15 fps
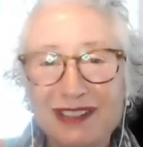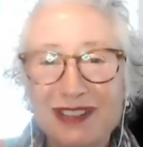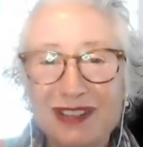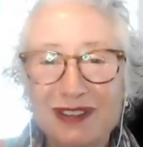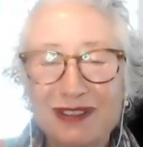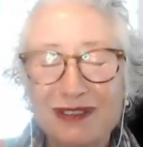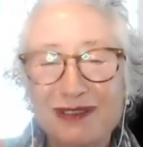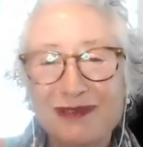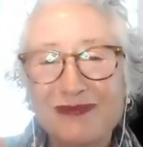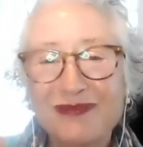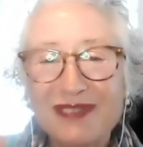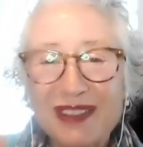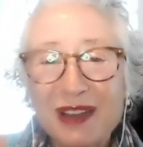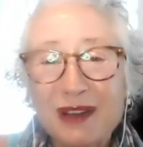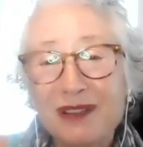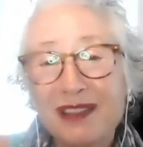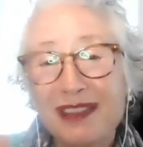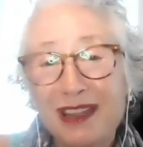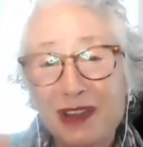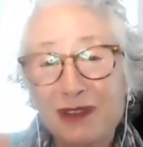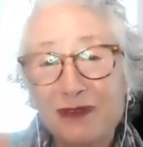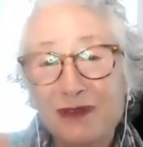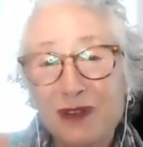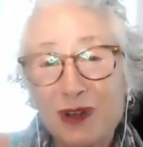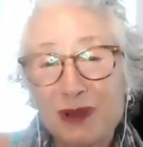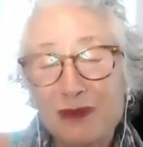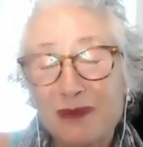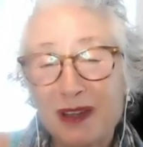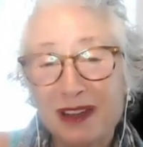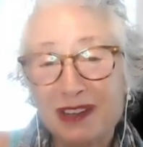So thank you very
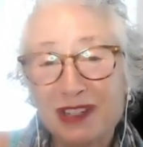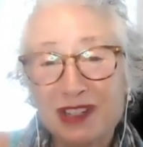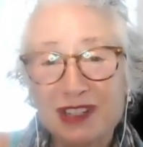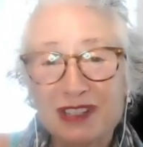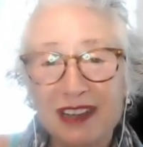much.